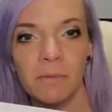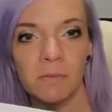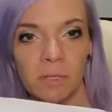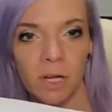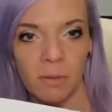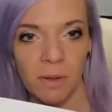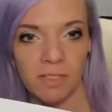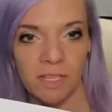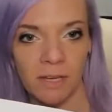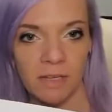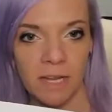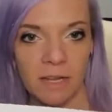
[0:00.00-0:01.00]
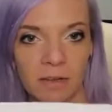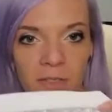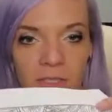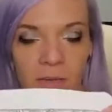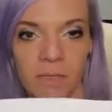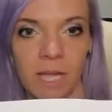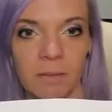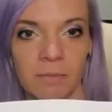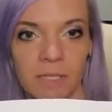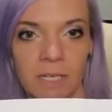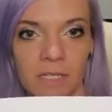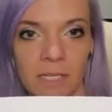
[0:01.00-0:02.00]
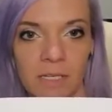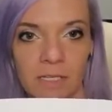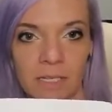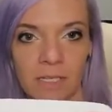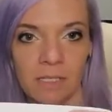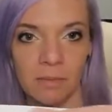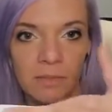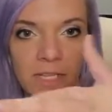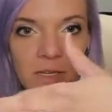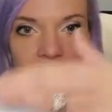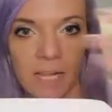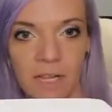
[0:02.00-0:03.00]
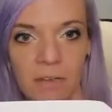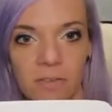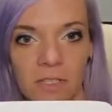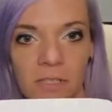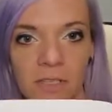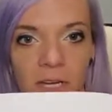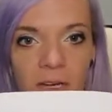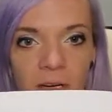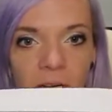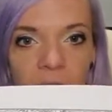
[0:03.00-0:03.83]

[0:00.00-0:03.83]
We talk about Zentangles sometimes. You guys can see some Zentangles in there.